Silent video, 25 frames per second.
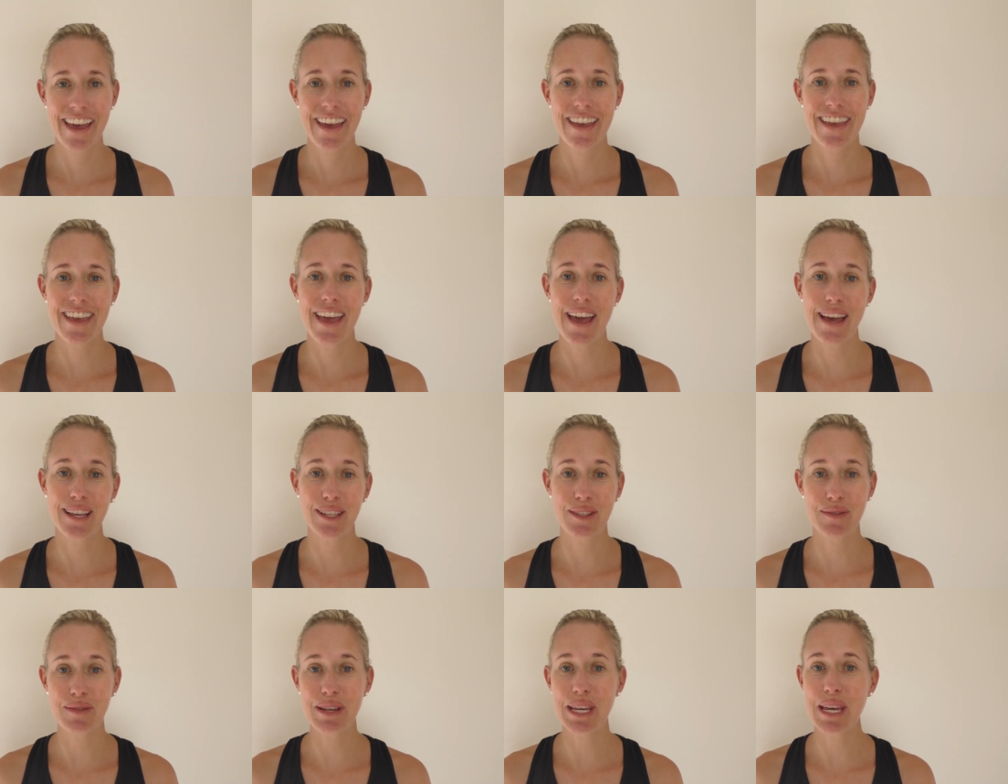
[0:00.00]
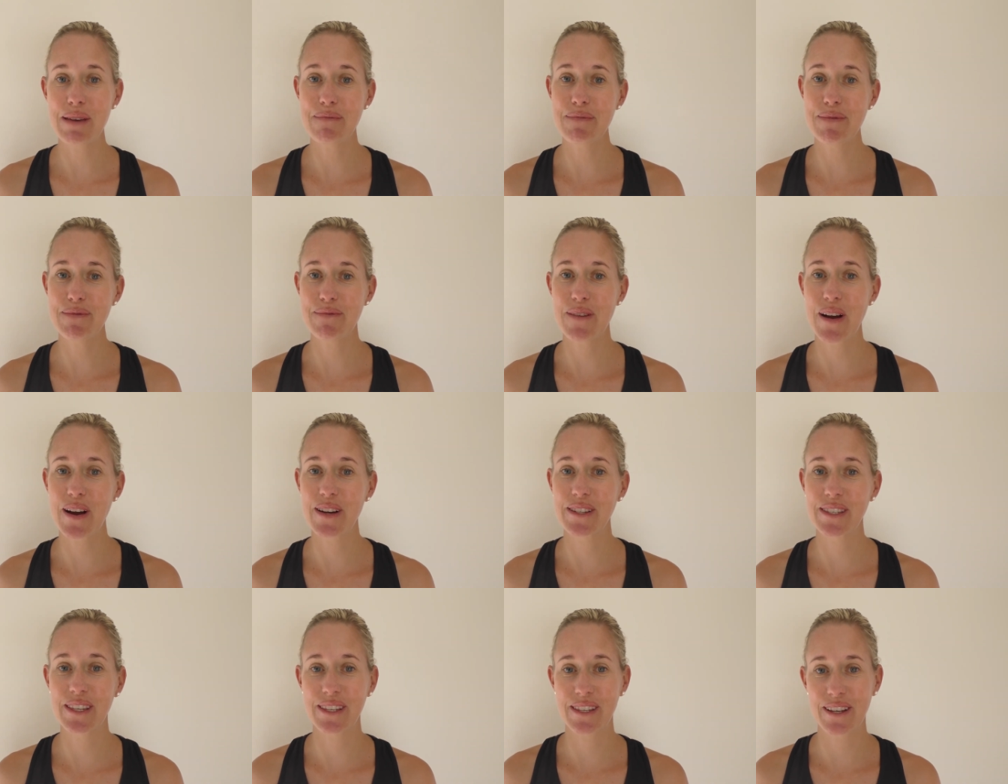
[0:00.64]
Yes, we keep the
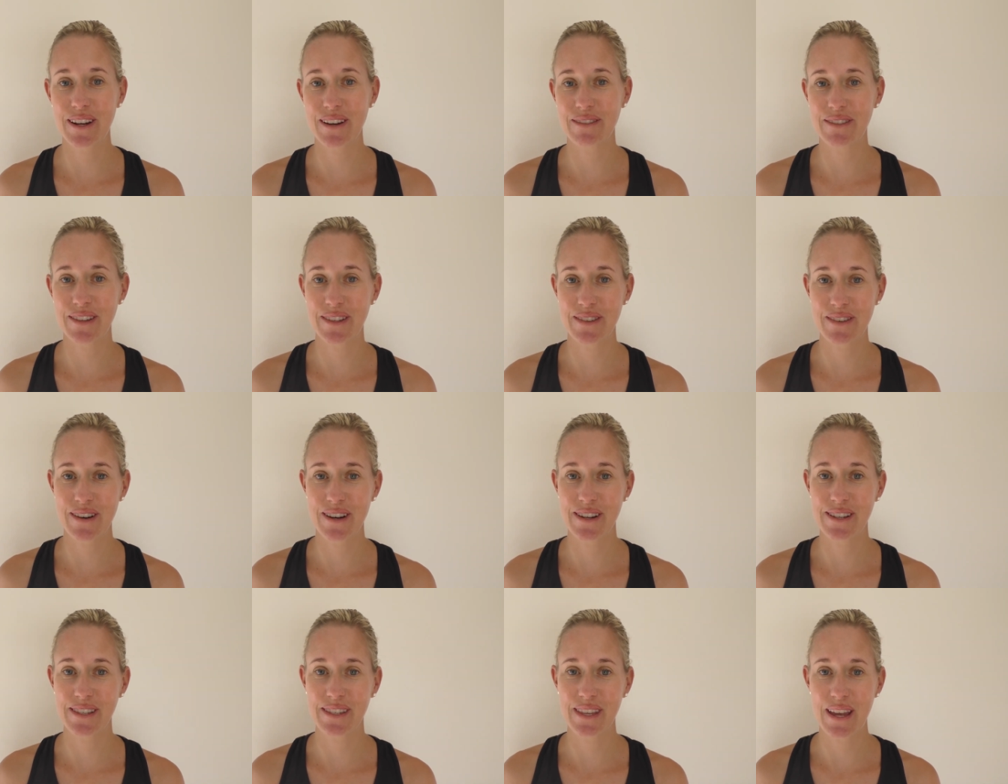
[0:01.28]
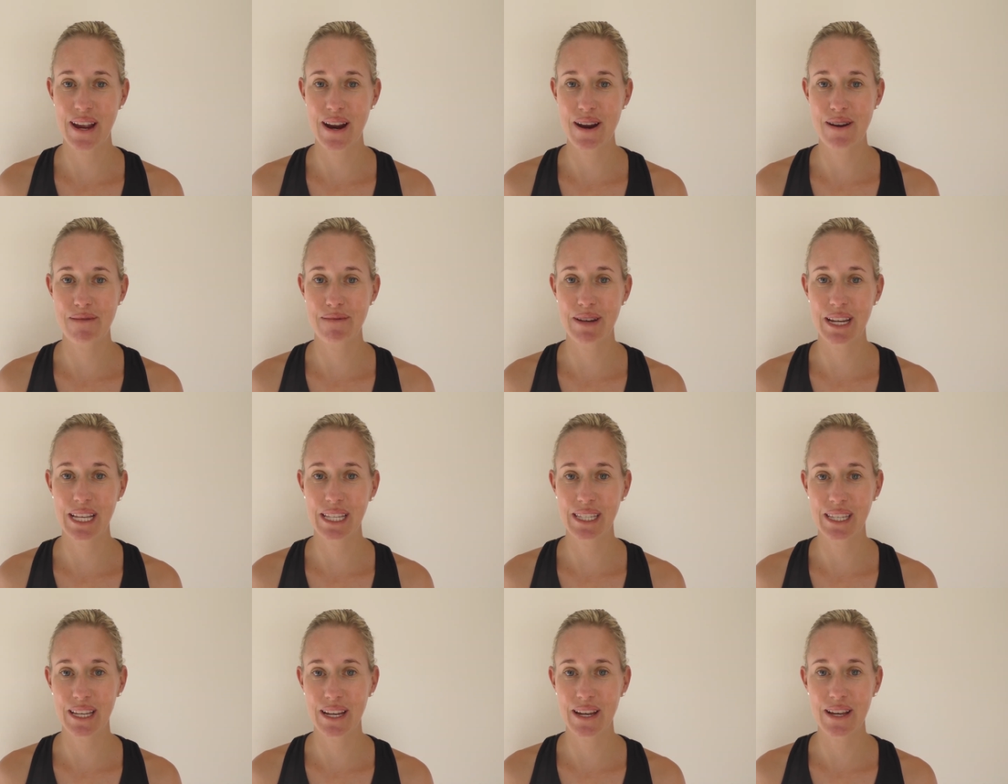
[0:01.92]
roses after the rose
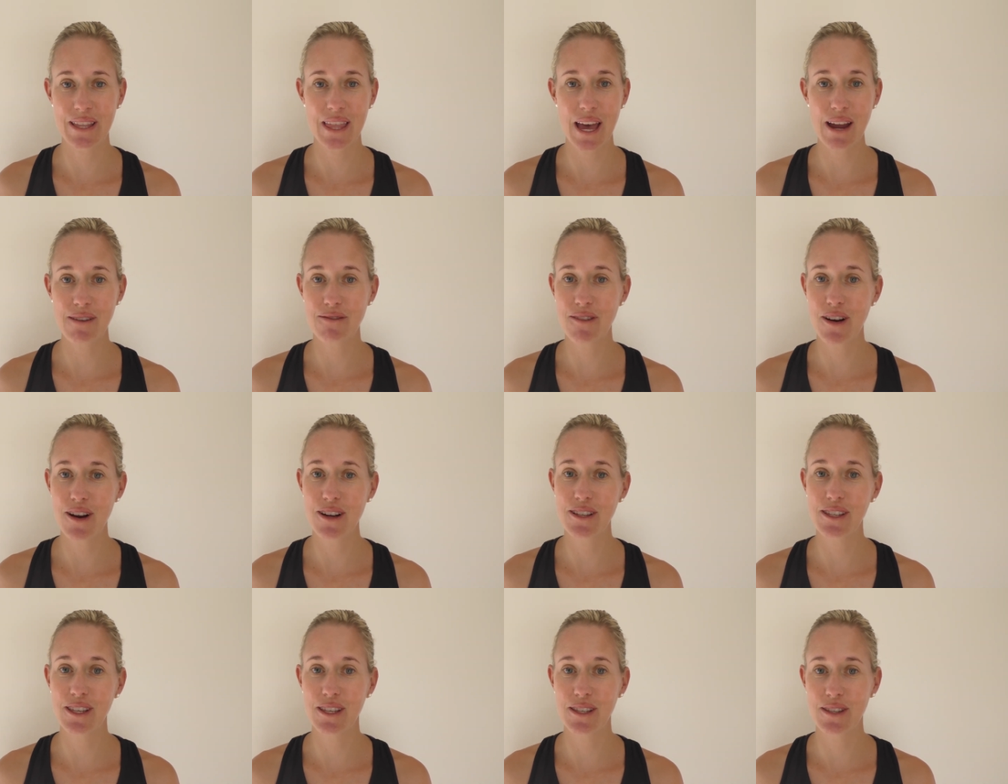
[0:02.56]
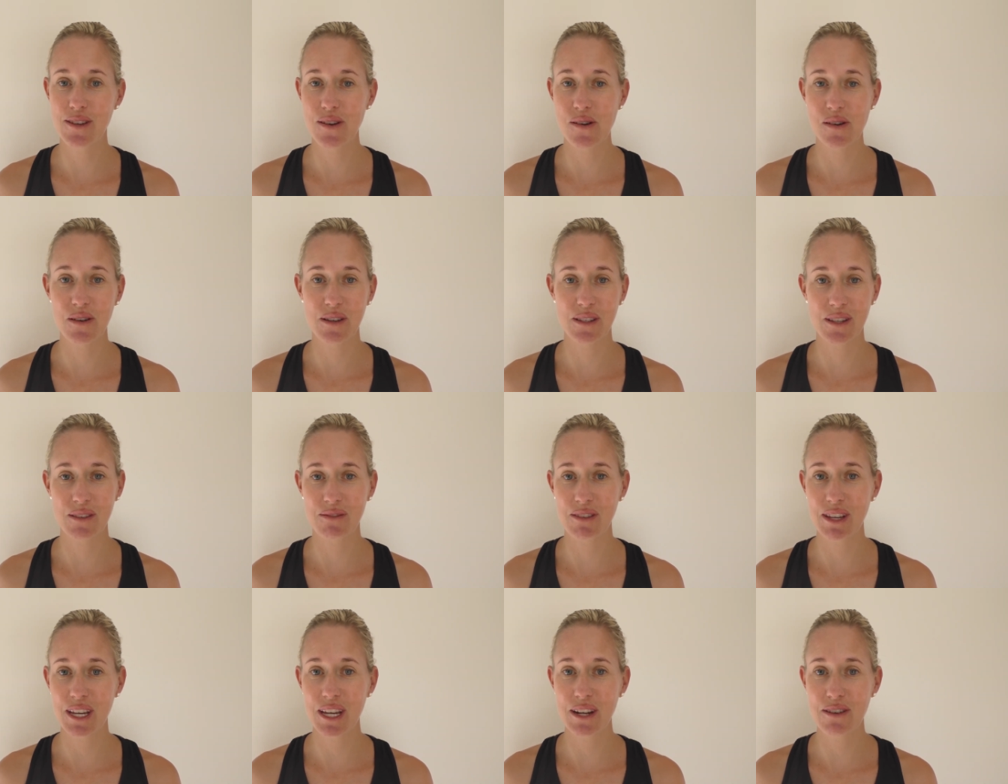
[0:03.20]
ceremony. So that rose is yours.
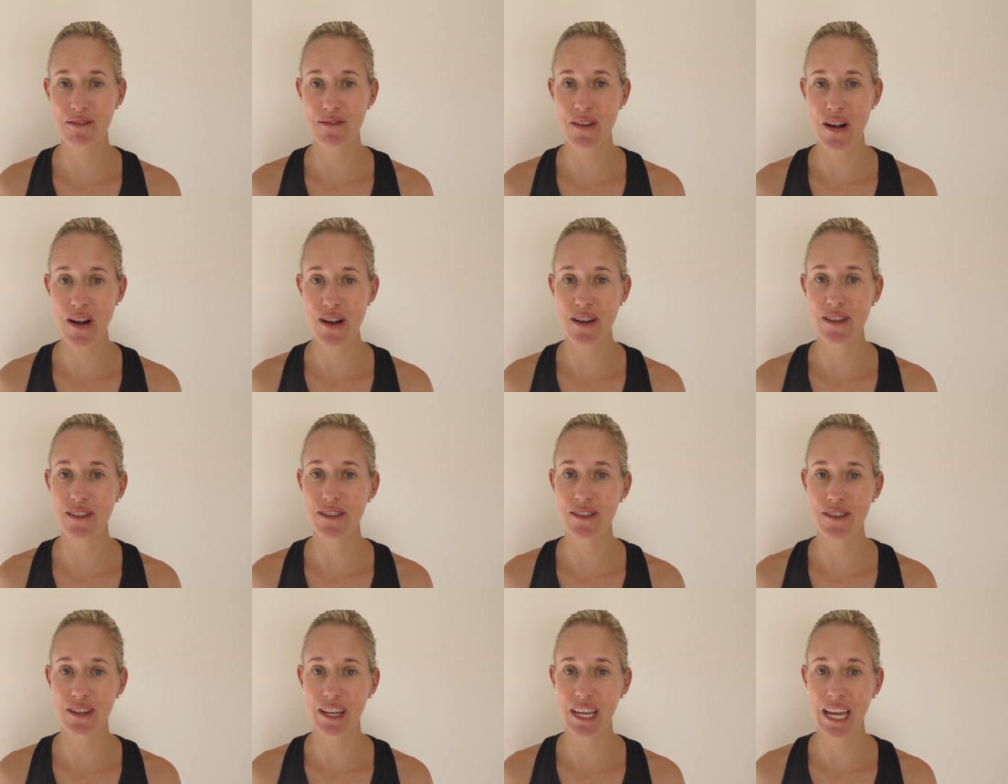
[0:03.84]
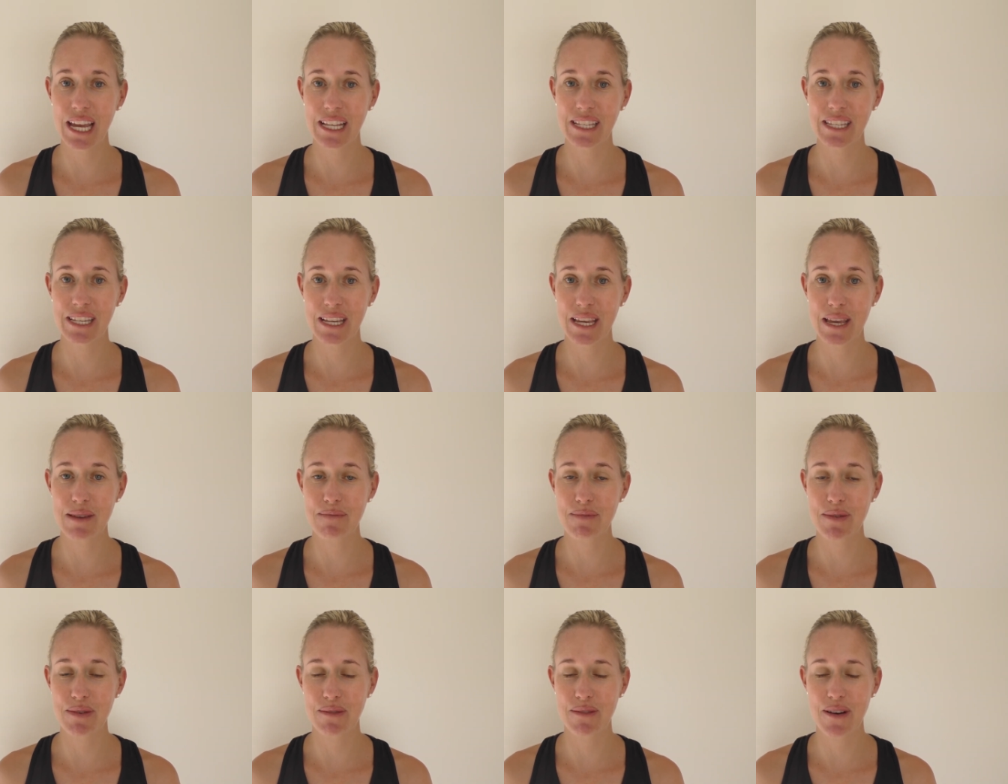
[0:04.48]
If you get a rose, you get to keep your